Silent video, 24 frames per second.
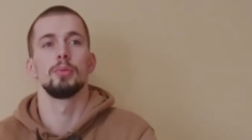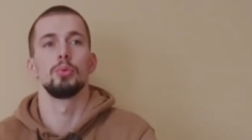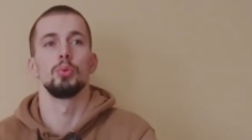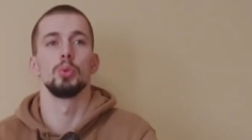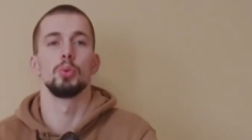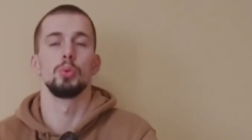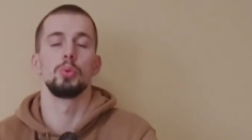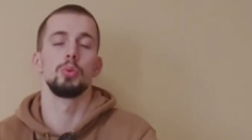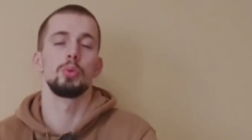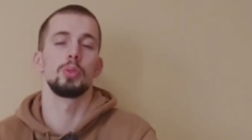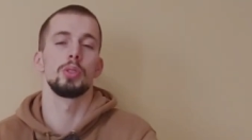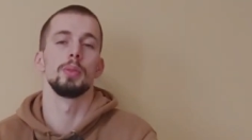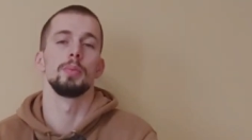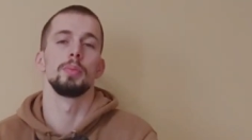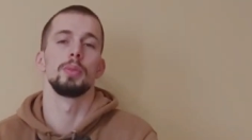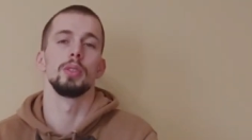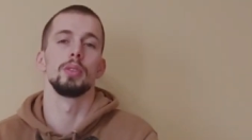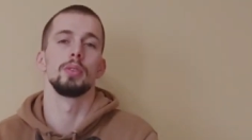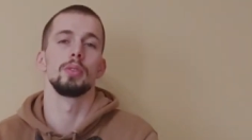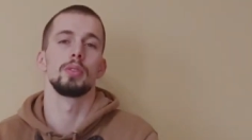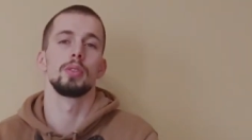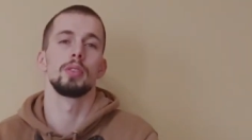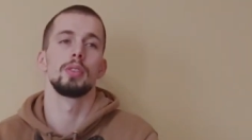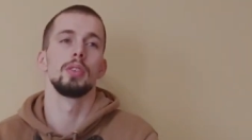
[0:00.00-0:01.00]
will do
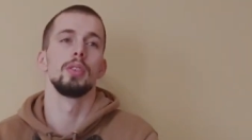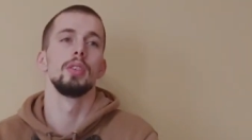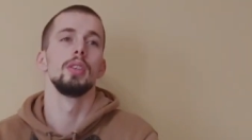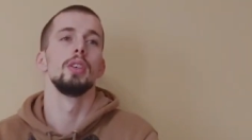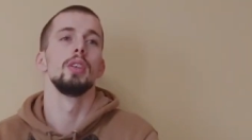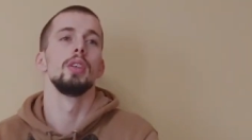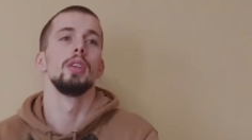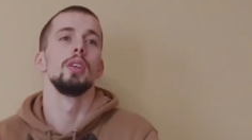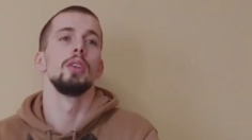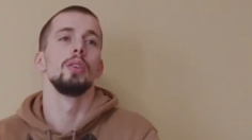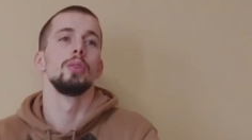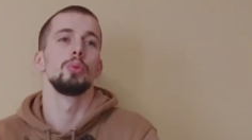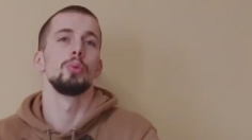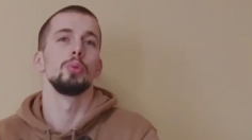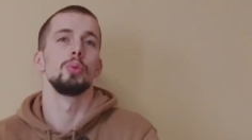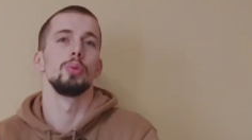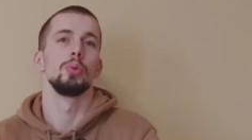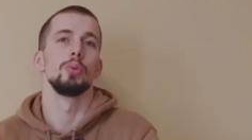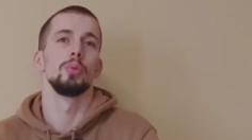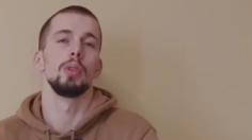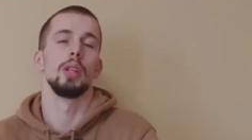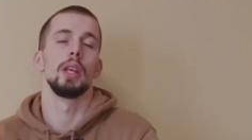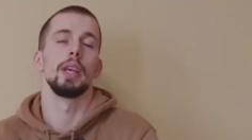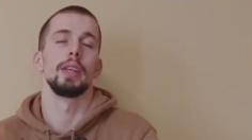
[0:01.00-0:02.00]
something to
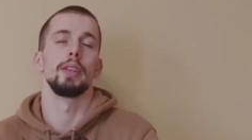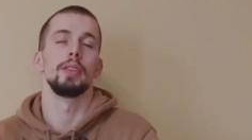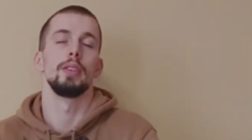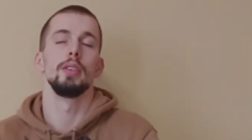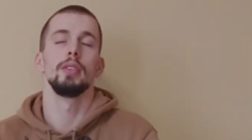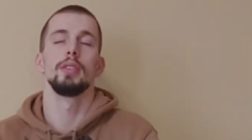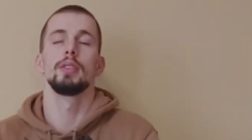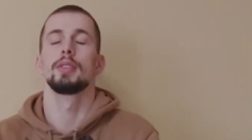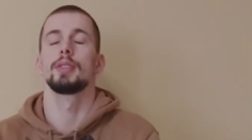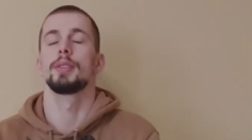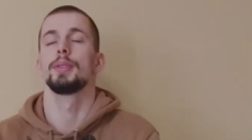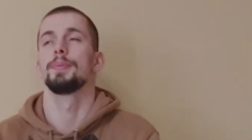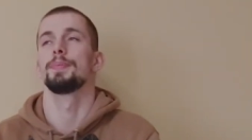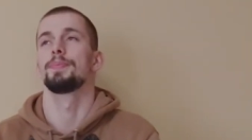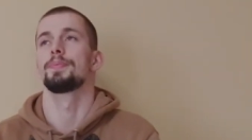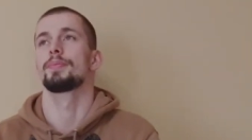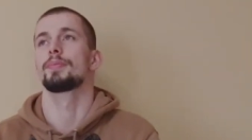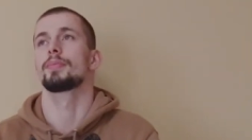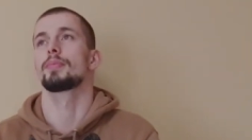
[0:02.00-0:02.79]
you like this.